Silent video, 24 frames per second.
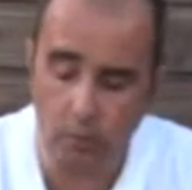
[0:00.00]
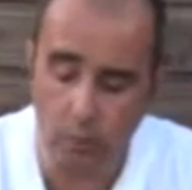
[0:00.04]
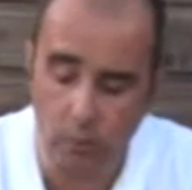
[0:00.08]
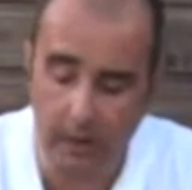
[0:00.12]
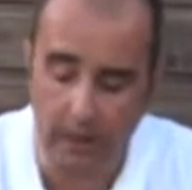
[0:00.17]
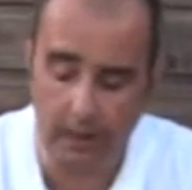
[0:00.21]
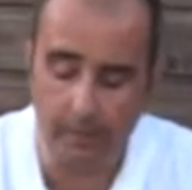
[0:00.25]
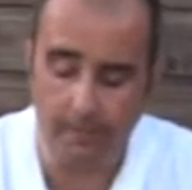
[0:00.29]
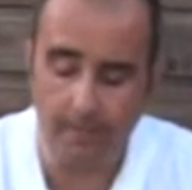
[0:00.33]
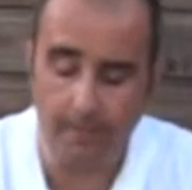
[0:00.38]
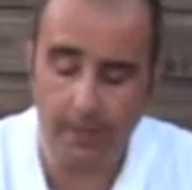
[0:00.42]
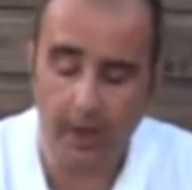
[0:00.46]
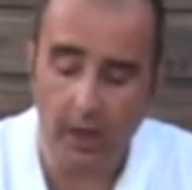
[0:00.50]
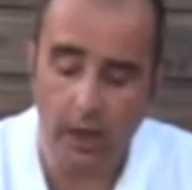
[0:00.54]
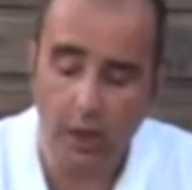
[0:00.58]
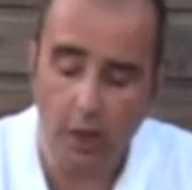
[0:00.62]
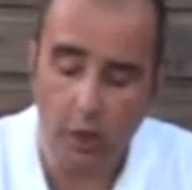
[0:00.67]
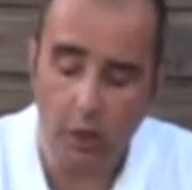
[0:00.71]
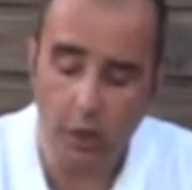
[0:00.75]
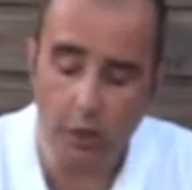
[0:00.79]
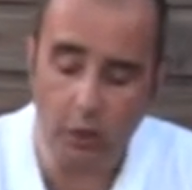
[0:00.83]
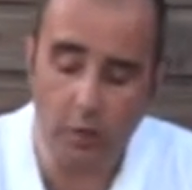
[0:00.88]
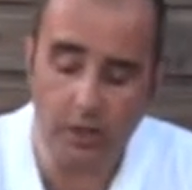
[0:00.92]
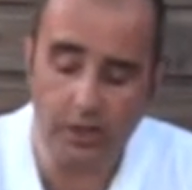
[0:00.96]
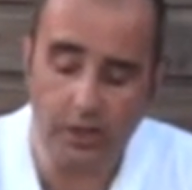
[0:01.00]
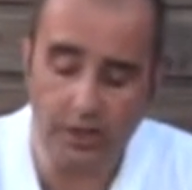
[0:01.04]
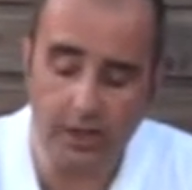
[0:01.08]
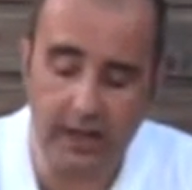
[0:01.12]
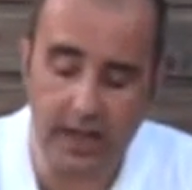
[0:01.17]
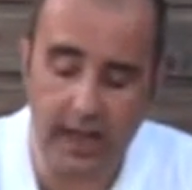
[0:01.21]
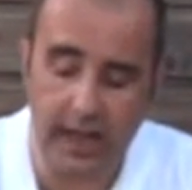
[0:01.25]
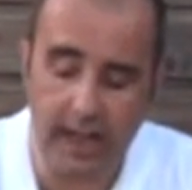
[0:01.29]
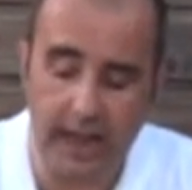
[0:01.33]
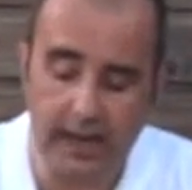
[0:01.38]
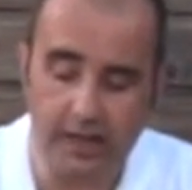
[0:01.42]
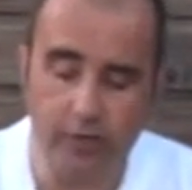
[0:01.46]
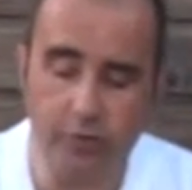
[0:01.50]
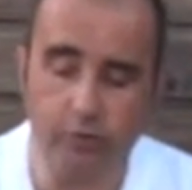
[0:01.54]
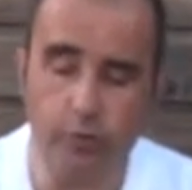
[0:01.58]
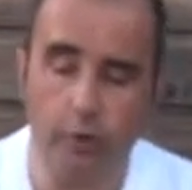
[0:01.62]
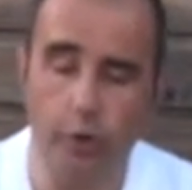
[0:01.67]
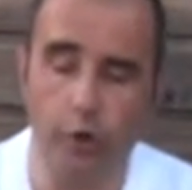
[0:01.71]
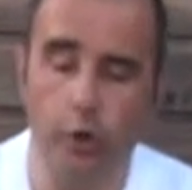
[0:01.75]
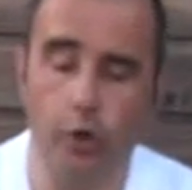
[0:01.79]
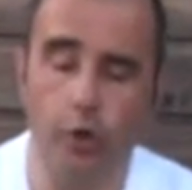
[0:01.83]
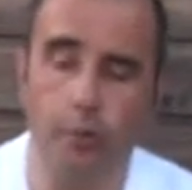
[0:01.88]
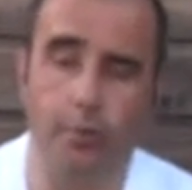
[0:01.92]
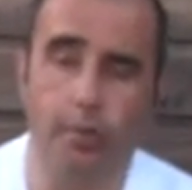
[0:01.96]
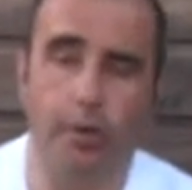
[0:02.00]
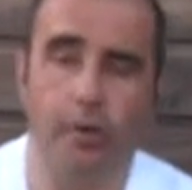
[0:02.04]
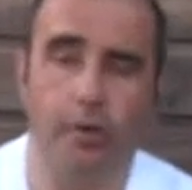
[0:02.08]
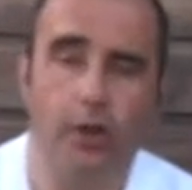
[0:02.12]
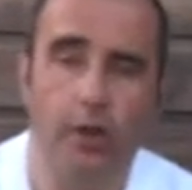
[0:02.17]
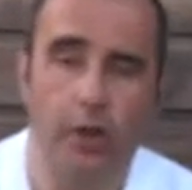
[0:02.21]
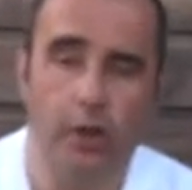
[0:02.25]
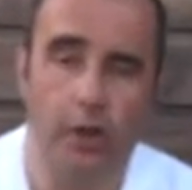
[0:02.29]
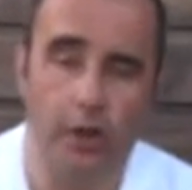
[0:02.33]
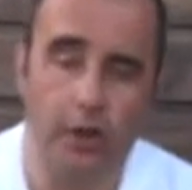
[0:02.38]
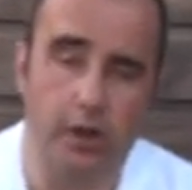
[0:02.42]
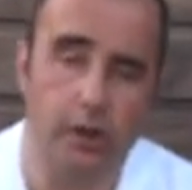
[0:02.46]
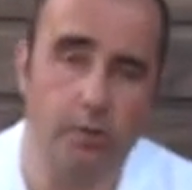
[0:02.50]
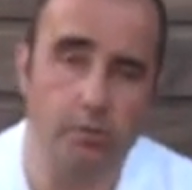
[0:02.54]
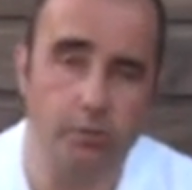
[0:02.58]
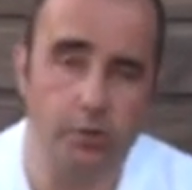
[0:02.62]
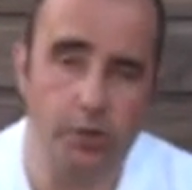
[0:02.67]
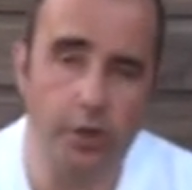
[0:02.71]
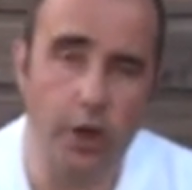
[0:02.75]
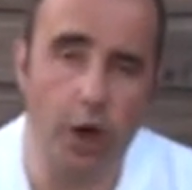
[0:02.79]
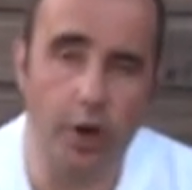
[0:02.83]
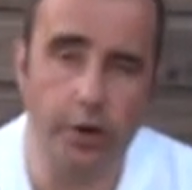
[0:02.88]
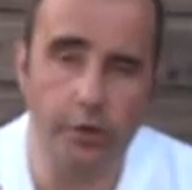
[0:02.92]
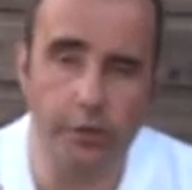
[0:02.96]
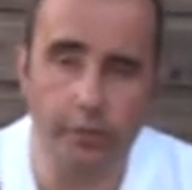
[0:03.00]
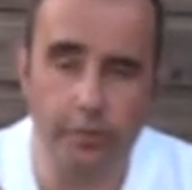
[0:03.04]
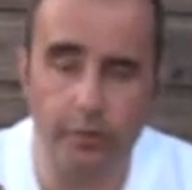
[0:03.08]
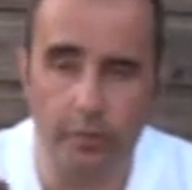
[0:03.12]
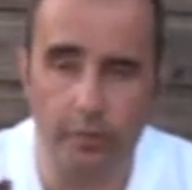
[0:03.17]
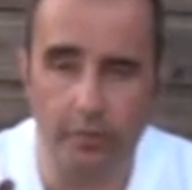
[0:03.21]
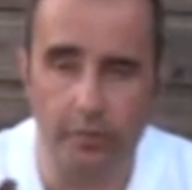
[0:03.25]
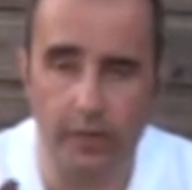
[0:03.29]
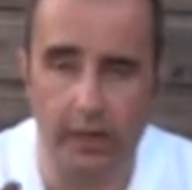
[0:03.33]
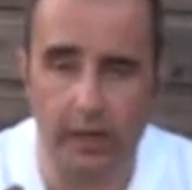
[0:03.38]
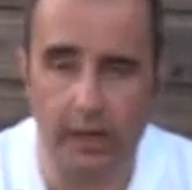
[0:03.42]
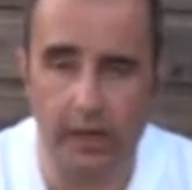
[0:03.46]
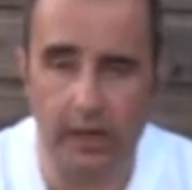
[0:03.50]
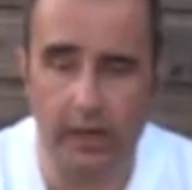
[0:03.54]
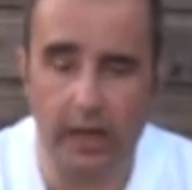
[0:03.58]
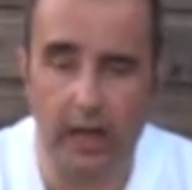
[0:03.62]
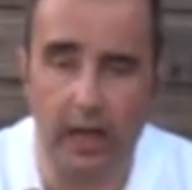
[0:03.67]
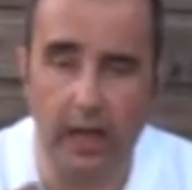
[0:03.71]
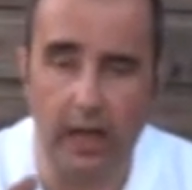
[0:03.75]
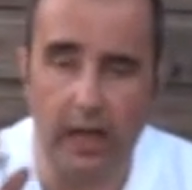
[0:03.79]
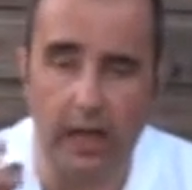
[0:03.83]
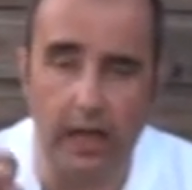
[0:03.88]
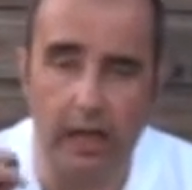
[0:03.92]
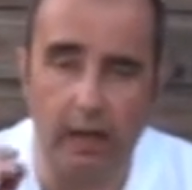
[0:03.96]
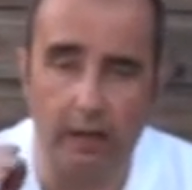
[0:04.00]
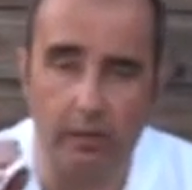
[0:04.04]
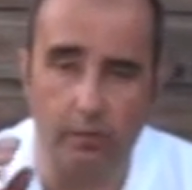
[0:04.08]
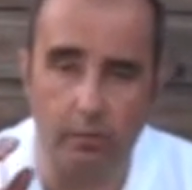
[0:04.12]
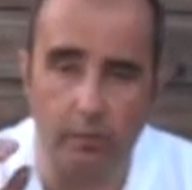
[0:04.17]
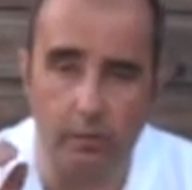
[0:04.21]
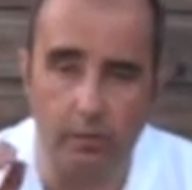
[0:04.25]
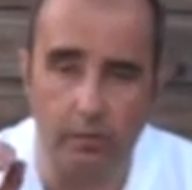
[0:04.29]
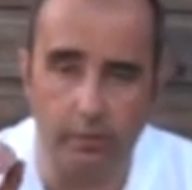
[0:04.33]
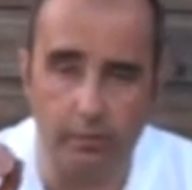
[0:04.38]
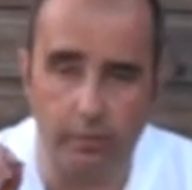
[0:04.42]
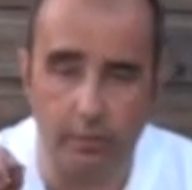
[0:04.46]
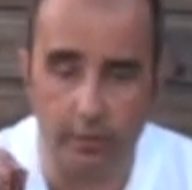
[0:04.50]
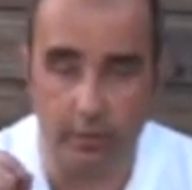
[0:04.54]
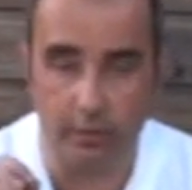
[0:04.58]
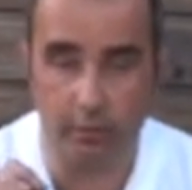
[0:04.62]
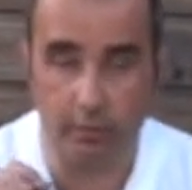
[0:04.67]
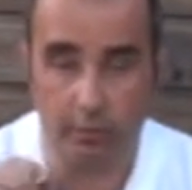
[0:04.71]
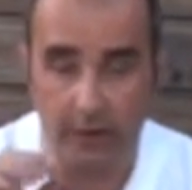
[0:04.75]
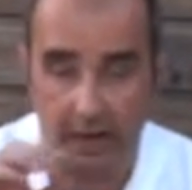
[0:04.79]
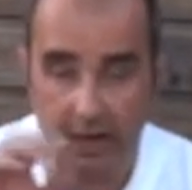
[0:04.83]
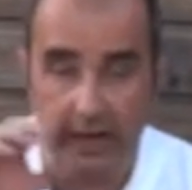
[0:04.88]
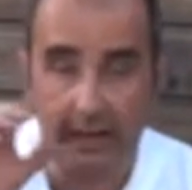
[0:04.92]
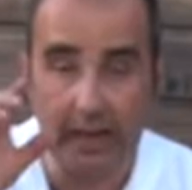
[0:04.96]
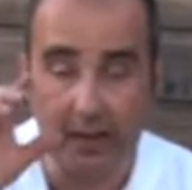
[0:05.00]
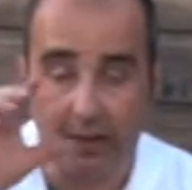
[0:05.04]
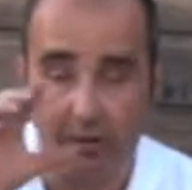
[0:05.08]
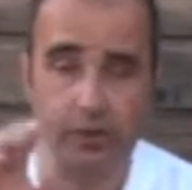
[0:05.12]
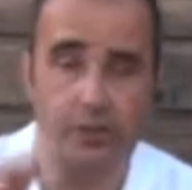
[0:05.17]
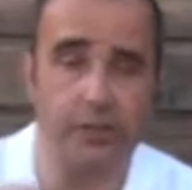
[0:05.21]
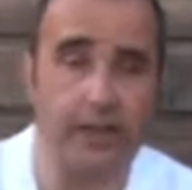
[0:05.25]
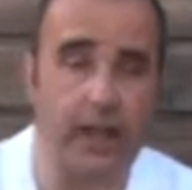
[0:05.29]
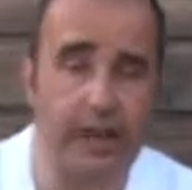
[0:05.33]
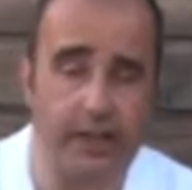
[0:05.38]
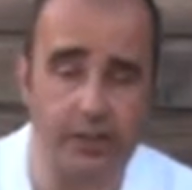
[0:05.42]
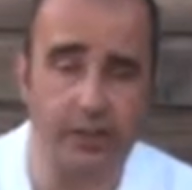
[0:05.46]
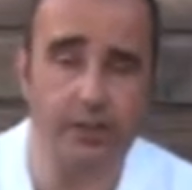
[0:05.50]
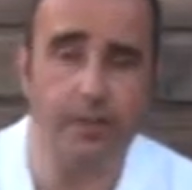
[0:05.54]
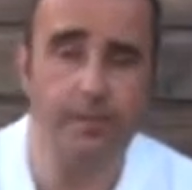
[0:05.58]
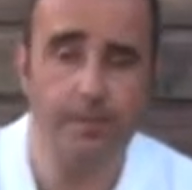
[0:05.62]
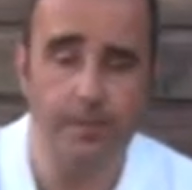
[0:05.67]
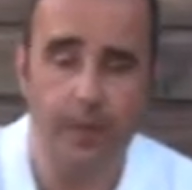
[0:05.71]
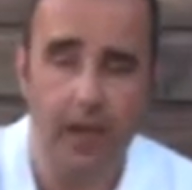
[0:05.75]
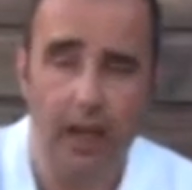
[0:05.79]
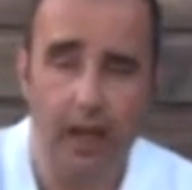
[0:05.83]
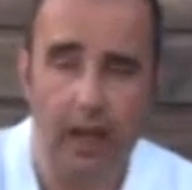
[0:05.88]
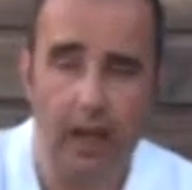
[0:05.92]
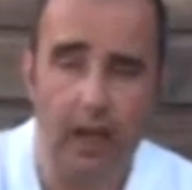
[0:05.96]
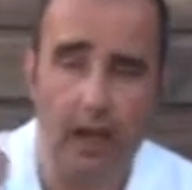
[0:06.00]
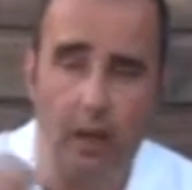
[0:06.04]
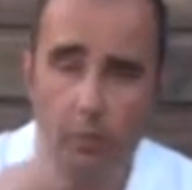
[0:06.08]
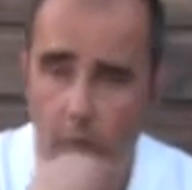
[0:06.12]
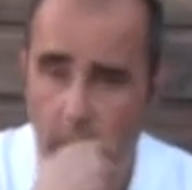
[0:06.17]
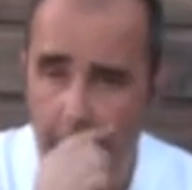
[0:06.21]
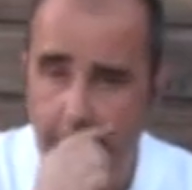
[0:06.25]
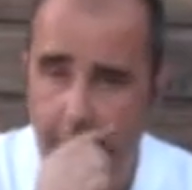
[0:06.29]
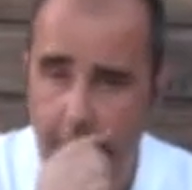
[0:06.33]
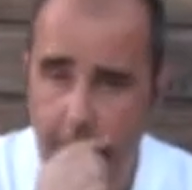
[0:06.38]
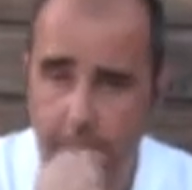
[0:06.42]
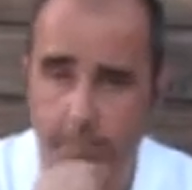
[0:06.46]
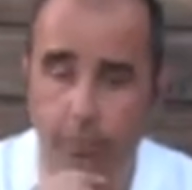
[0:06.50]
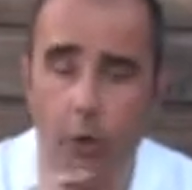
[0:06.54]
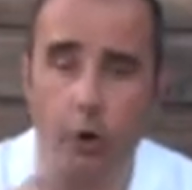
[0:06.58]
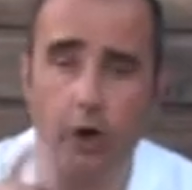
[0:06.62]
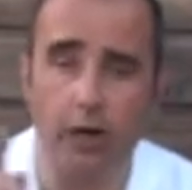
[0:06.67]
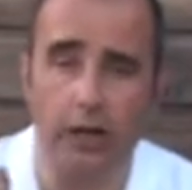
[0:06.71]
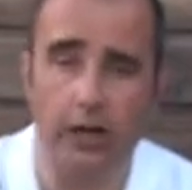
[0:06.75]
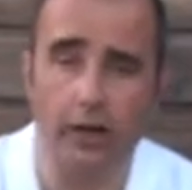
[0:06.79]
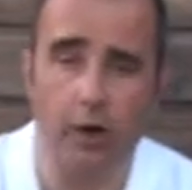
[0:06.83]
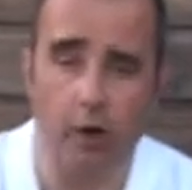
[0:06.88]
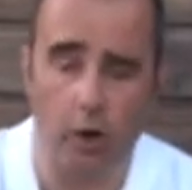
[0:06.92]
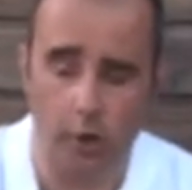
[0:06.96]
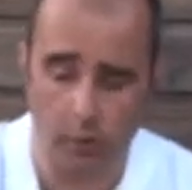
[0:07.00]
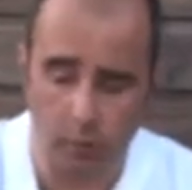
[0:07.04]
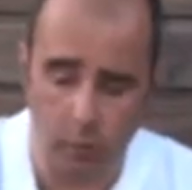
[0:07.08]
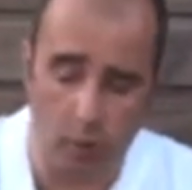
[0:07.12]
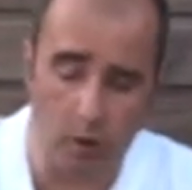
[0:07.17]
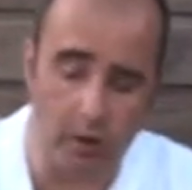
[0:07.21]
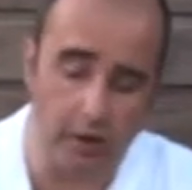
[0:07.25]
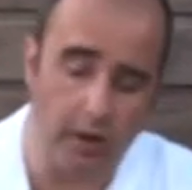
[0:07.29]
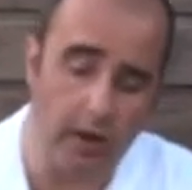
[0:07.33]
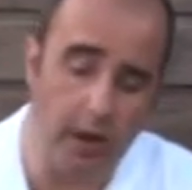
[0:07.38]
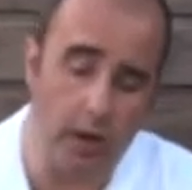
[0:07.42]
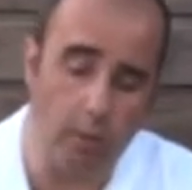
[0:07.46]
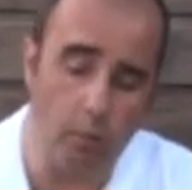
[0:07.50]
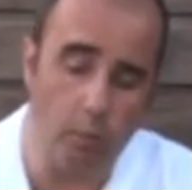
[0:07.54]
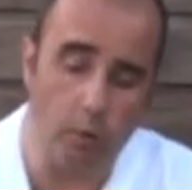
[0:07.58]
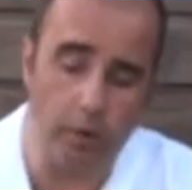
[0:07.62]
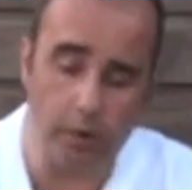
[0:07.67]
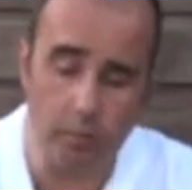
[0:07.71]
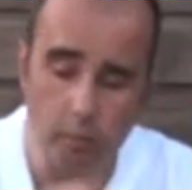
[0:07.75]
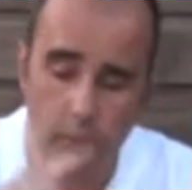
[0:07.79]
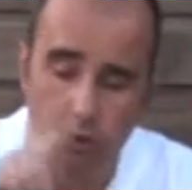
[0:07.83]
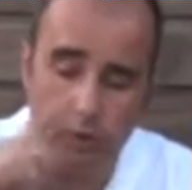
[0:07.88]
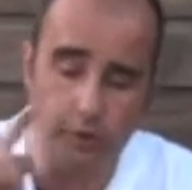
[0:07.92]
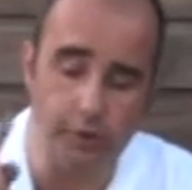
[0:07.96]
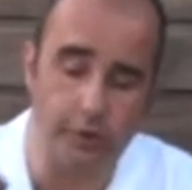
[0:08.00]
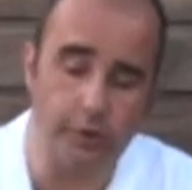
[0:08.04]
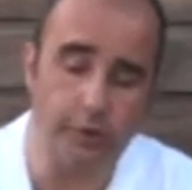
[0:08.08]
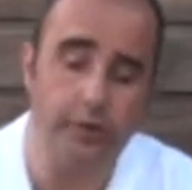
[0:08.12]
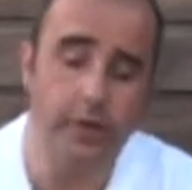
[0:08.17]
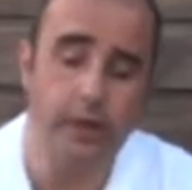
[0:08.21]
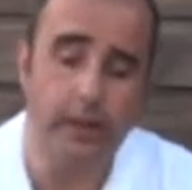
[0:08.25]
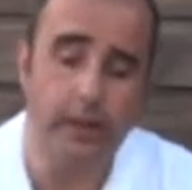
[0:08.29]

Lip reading: Well, there is an extra loop that comes down from the radiator section, which is boiling hot water, and what it will do